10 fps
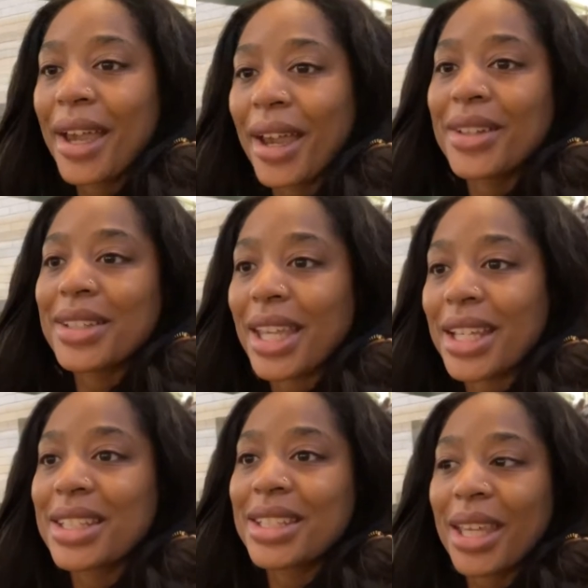I was
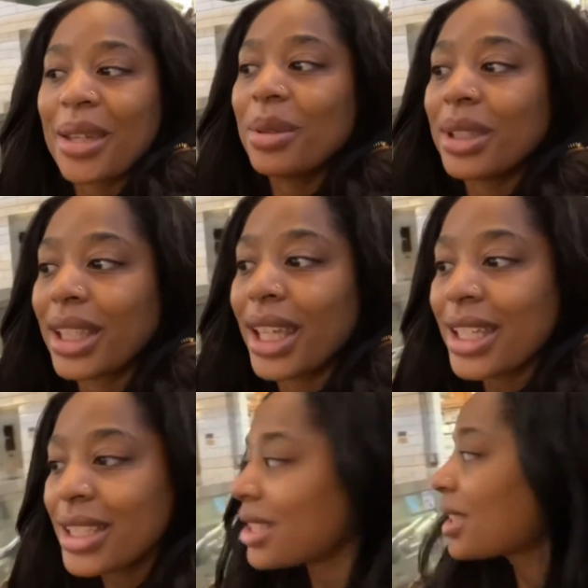actually able to
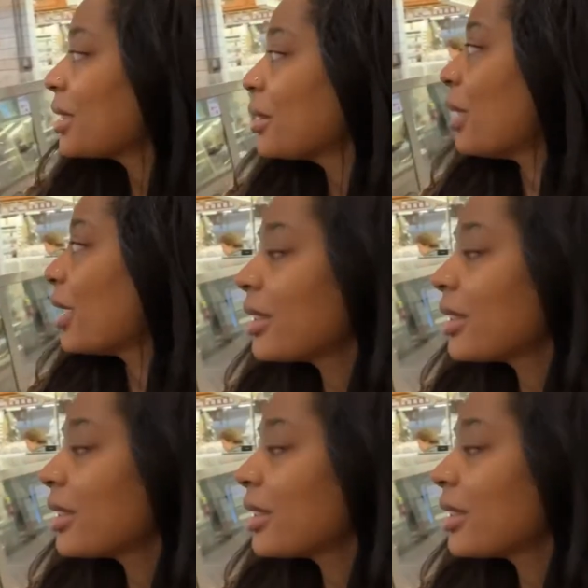catch them. I